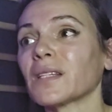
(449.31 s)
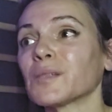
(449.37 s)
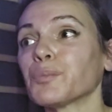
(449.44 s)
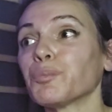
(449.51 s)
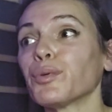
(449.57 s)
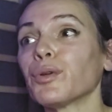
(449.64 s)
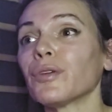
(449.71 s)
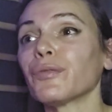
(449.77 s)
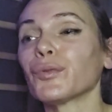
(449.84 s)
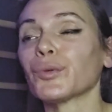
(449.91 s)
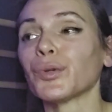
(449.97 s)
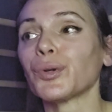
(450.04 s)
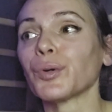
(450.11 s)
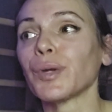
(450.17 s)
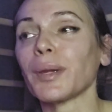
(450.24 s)
beautiful
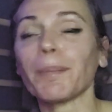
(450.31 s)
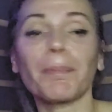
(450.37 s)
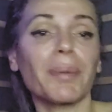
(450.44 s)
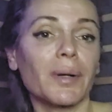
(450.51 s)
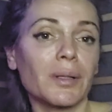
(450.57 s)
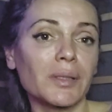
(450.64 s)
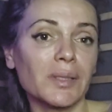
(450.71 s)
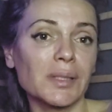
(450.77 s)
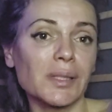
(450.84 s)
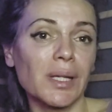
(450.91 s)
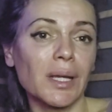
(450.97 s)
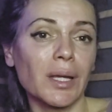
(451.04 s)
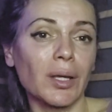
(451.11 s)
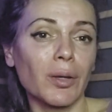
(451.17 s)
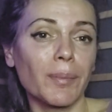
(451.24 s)
new impulse
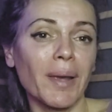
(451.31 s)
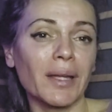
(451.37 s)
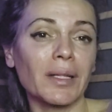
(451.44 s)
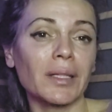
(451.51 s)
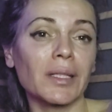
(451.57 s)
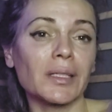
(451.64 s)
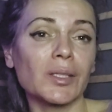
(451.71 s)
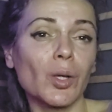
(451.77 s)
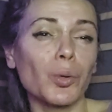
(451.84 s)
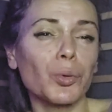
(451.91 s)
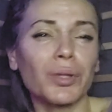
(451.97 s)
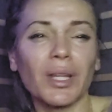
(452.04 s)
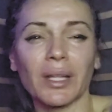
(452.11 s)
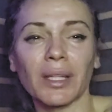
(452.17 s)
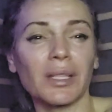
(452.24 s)
in humanity. It's old
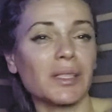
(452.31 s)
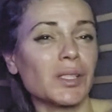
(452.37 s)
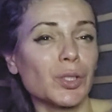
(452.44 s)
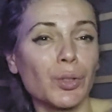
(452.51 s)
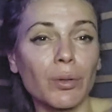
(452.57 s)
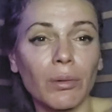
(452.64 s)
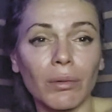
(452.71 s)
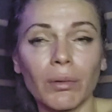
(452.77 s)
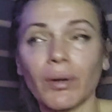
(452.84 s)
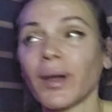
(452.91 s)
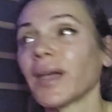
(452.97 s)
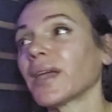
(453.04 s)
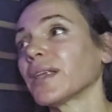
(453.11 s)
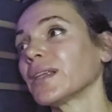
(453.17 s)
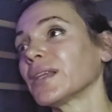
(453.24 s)
and it's new
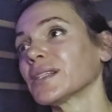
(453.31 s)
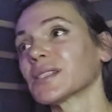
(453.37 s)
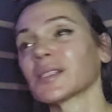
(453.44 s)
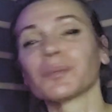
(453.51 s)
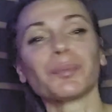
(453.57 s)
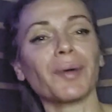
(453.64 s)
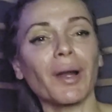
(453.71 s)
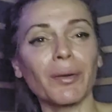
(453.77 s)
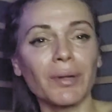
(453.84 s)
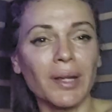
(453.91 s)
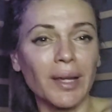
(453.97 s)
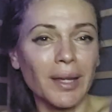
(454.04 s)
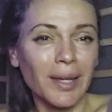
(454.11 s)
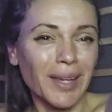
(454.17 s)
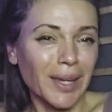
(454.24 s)
and it's
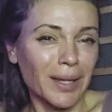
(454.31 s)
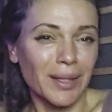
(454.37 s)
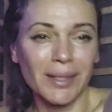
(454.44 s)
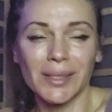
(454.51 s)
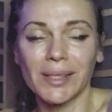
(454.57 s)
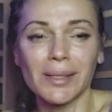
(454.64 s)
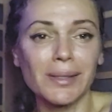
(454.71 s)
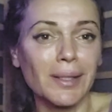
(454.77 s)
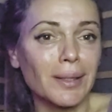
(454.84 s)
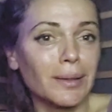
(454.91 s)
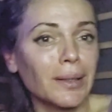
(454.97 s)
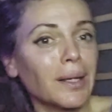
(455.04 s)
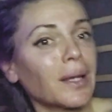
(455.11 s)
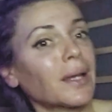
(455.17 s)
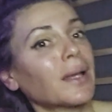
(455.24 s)
sprouting and it's a
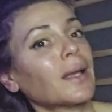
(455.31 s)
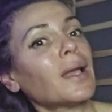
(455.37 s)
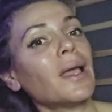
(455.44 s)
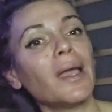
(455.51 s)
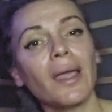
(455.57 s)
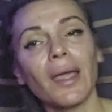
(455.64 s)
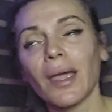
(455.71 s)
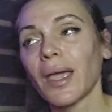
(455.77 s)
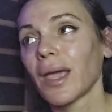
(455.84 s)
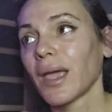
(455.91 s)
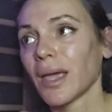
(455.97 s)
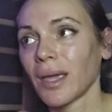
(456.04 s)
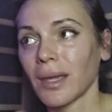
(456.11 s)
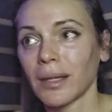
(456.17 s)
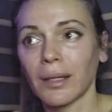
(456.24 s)
seedling
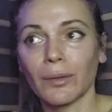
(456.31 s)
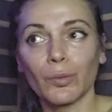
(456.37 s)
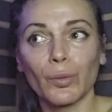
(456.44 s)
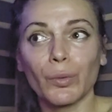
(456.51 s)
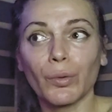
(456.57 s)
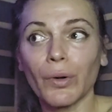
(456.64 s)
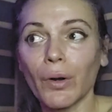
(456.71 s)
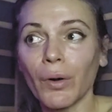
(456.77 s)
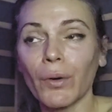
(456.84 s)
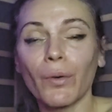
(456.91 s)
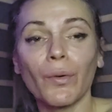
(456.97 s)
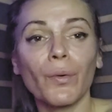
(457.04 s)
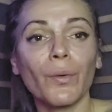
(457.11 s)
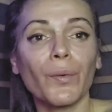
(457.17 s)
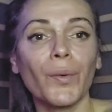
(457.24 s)
and it will
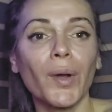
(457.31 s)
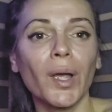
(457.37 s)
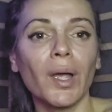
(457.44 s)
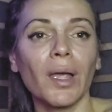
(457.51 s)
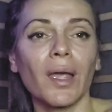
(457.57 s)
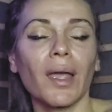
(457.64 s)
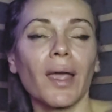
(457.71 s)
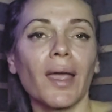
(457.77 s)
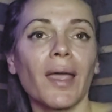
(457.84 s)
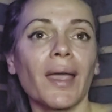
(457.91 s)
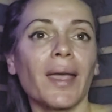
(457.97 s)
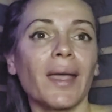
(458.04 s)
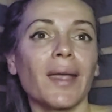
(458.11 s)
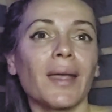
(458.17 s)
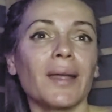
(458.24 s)
grow,
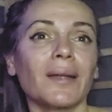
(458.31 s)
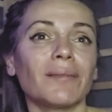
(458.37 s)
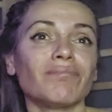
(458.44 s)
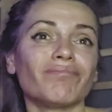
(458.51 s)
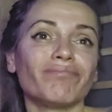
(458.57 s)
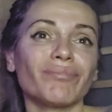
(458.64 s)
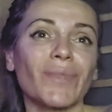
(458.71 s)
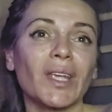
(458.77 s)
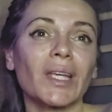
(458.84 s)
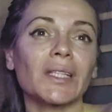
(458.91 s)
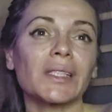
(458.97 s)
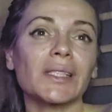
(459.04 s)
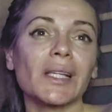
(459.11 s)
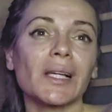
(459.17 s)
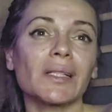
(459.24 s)
and
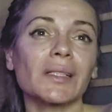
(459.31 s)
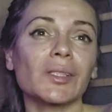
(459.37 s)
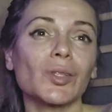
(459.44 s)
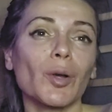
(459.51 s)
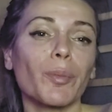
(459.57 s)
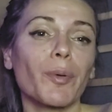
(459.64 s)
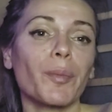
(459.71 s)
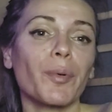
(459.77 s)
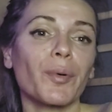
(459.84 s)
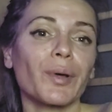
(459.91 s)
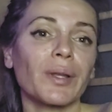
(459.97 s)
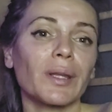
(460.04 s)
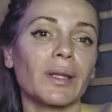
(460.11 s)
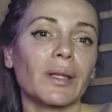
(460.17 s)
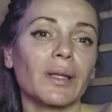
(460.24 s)
it's unstoppable and